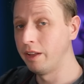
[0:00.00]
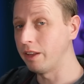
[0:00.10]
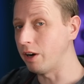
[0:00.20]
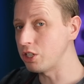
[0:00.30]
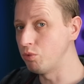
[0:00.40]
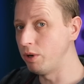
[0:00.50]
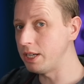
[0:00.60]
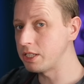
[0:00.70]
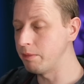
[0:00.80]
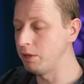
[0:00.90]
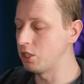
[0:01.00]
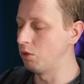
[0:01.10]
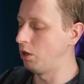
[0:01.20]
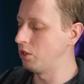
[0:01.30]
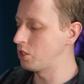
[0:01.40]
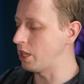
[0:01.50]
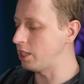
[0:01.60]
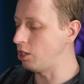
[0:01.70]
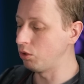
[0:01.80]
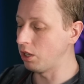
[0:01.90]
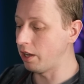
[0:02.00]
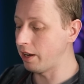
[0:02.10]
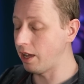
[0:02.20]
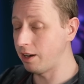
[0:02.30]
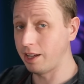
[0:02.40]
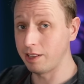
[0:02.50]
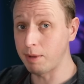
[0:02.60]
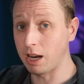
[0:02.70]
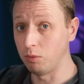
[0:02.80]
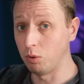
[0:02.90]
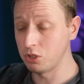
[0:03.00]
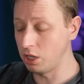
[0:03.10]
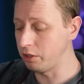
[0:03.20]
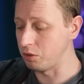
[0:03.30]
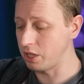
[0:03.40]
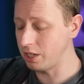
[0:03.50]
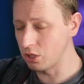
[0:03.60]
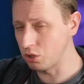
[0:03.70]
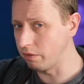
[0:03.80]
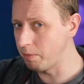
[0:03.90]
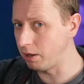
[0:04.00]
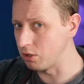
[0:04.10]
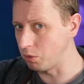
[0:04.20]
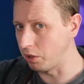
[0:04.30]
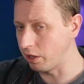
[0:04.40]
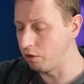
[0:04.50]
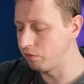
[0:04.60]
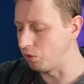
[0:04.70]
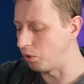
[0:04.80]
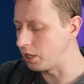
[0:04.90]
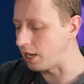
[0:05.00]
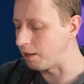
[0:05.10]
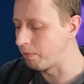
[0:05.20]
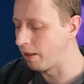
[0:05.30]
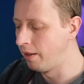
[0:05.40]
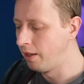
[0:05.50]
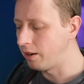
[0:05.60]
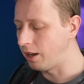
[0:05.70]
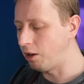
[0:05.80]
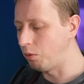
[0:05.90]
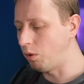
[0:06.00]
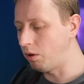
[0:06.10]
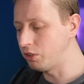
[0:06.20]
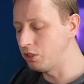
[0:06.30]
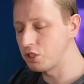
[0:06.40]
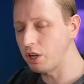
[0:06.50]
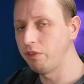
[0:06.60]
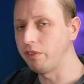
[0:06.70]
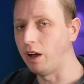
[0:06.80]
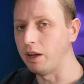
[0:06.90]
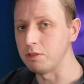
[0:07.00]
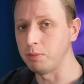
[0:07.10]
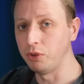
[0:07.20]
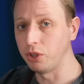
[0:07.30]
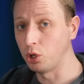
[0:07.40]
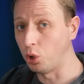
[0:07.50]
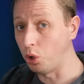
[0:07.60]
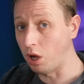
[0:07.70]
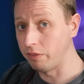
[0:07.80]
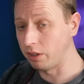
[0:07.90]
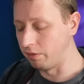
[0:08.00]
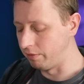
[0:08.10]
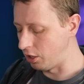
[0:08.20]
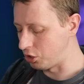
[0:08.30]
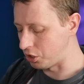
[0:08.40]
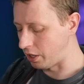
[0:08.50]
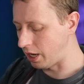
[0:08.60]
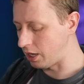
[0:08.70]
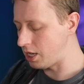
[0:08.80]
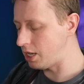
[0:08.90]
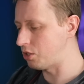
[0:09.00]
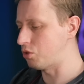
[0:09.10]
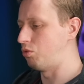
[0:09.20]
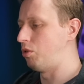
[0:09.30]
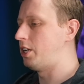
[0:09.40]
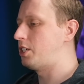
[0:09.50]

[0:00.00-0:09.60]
they're actually really similar to the ones that the Old Guard had at the Battle of Waterloo, so that's the sort of appearance I want to go for here. Now what I've done so far is build the core of the conversion, and he is right